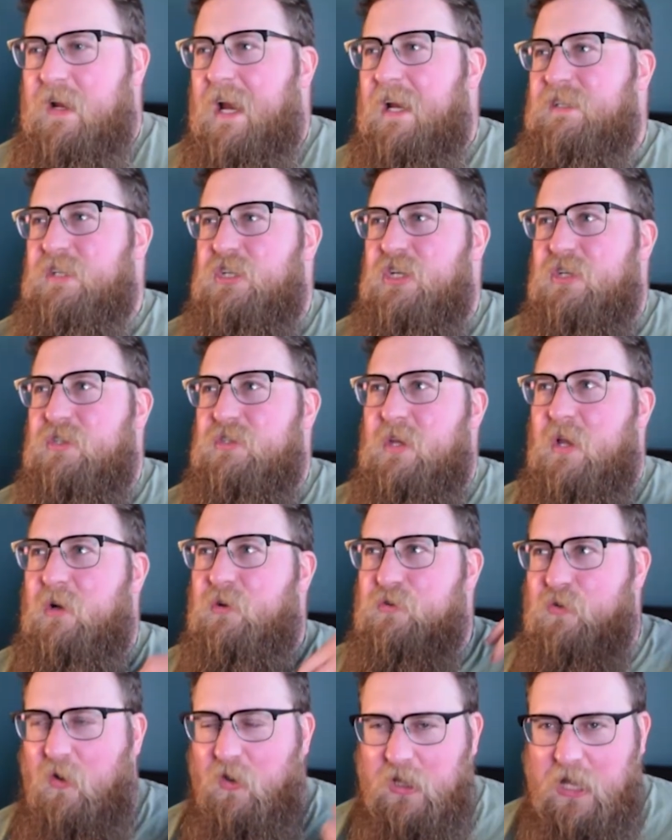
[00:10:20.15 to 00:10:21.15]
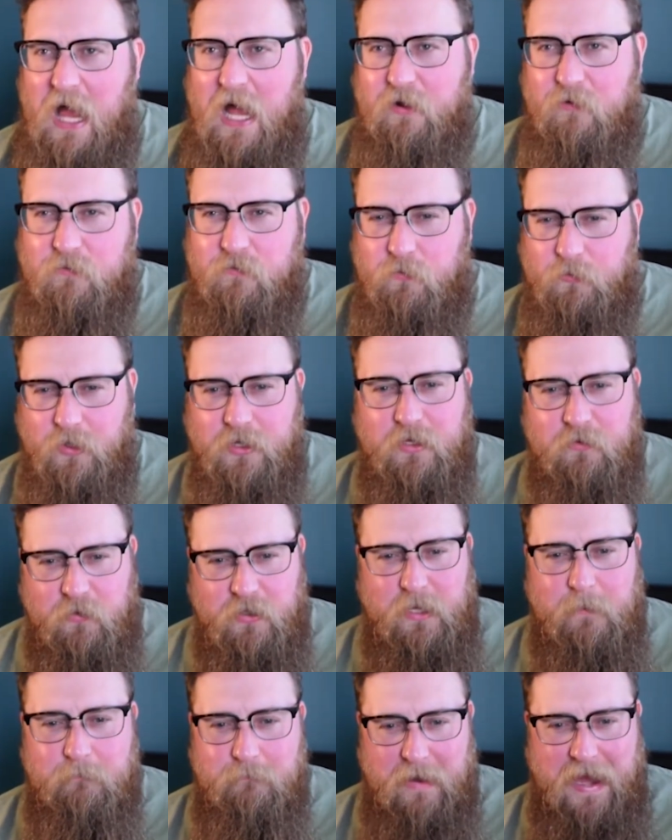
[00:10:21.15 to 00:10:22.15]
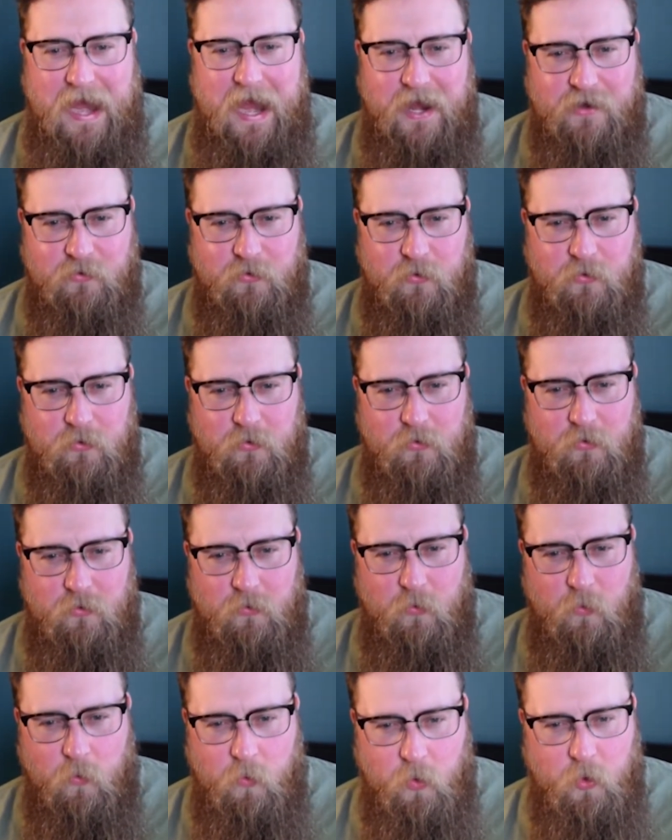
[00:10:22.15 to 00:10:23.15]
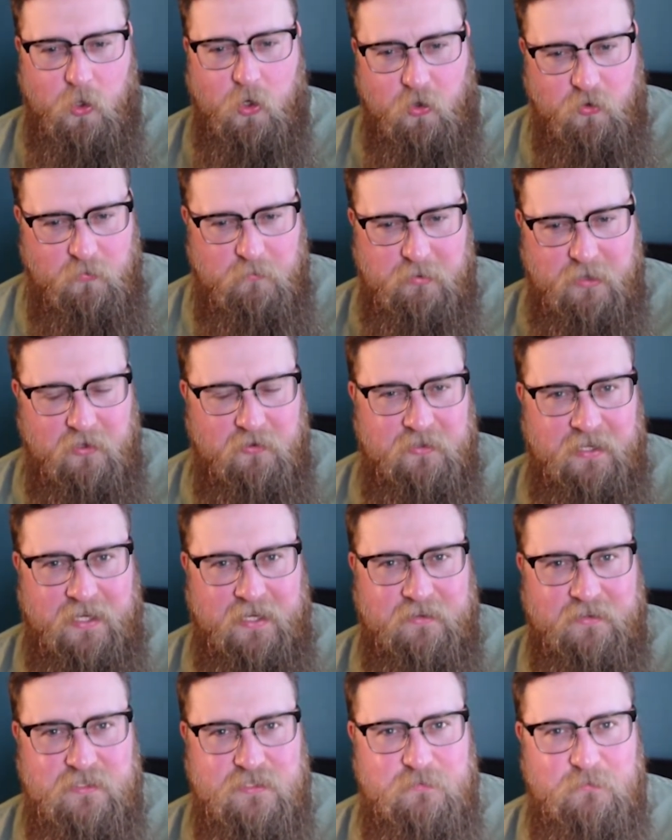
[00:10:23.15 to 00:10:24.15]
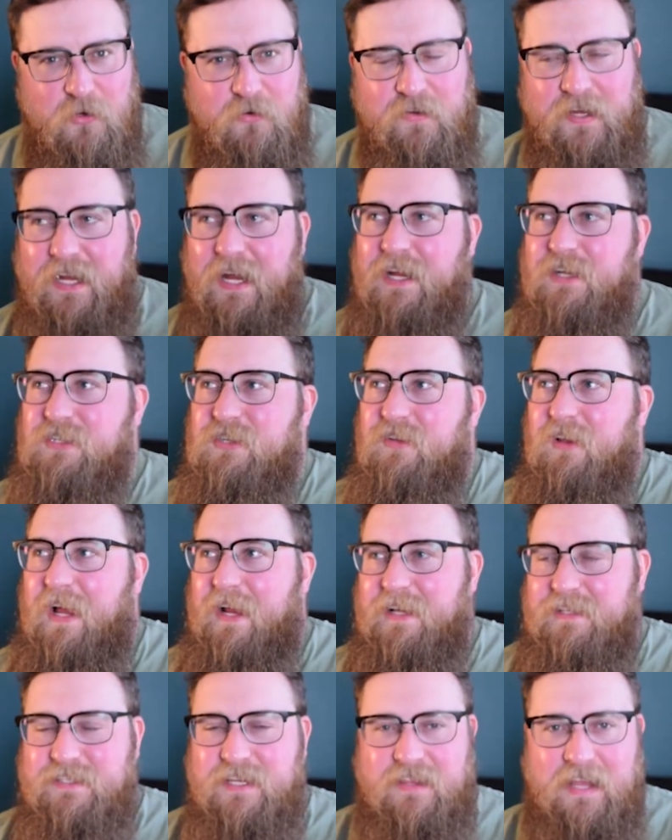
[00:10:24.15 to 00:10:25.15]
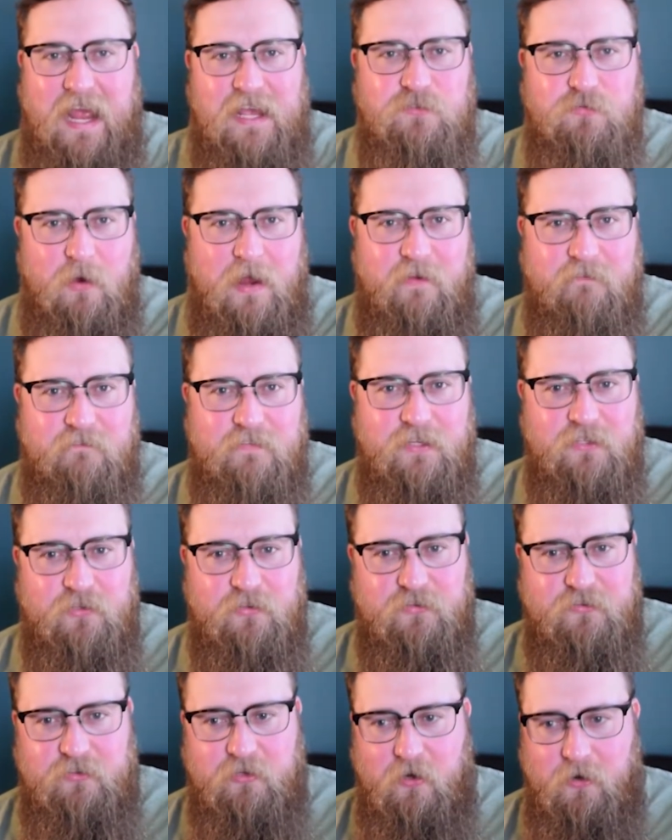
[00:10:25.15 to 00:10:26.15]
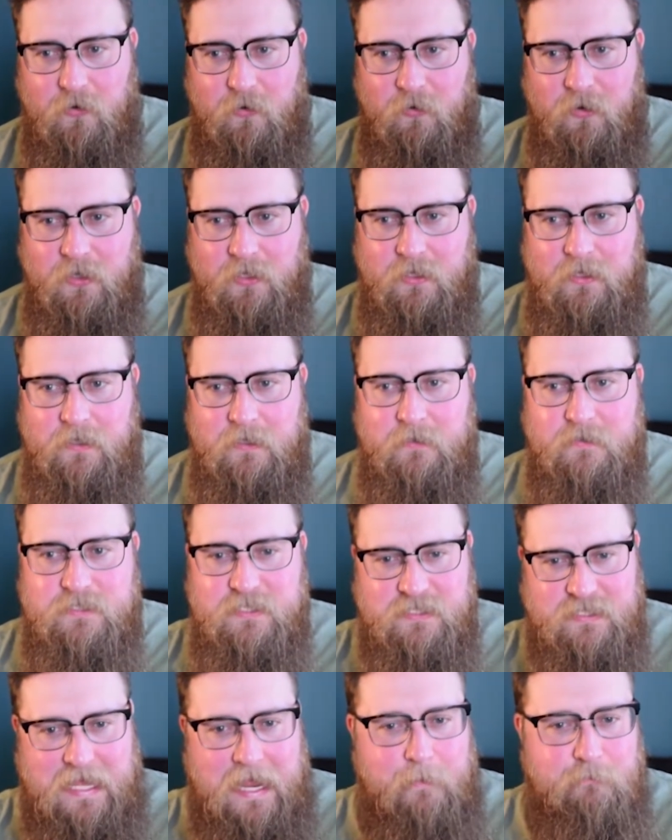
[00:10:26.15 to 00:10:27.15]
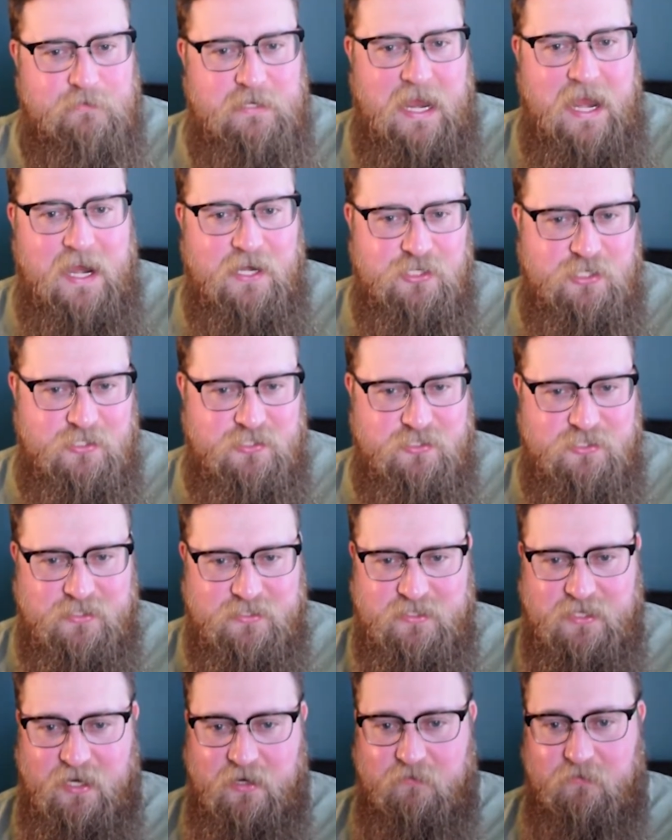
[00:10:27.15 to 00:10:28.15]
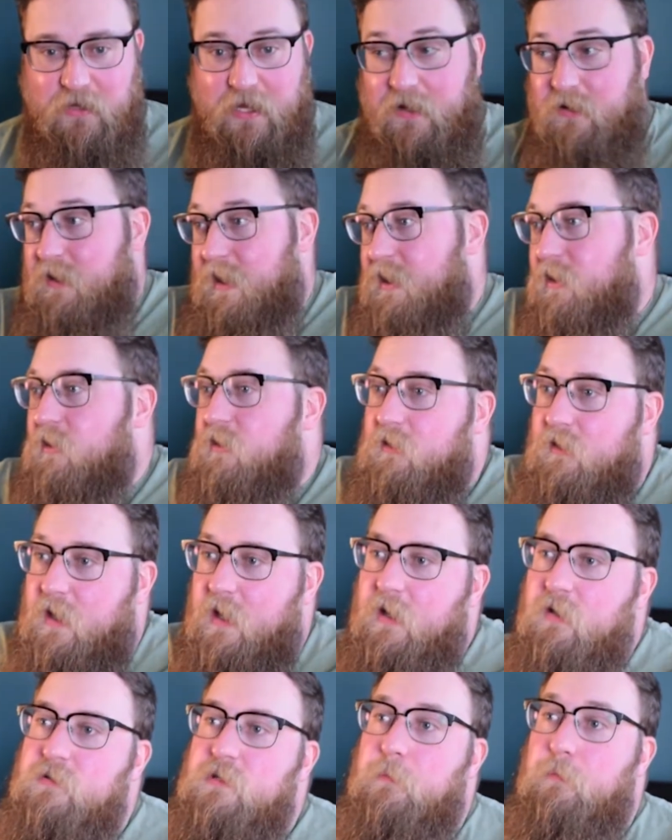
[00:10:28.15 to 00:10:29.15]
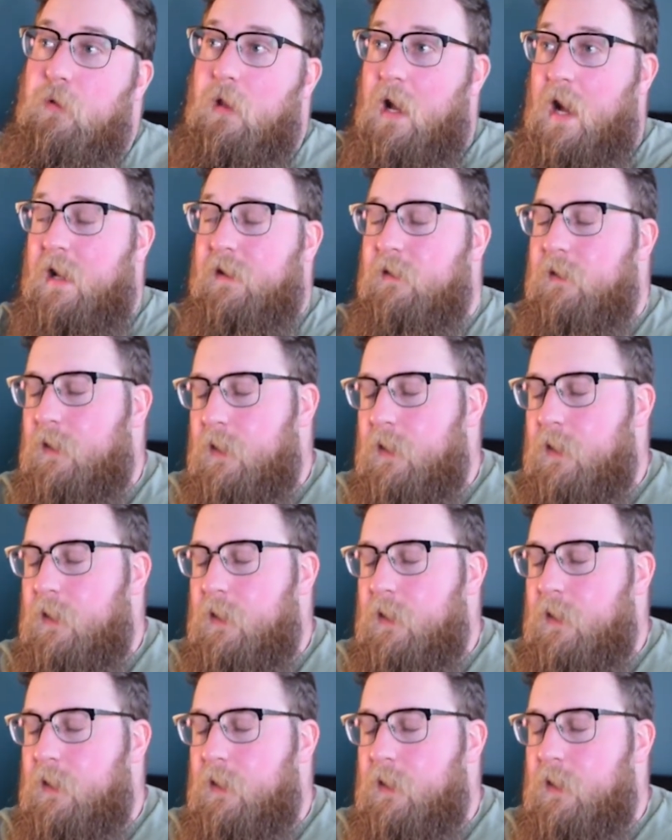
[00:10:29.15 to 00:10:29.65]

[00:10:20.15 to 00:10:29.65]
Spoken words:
It's just, there's a lot of really, really bad world building in this movie. It, like I said, that's why it feels so slapdash and just kind of like, here's a plot.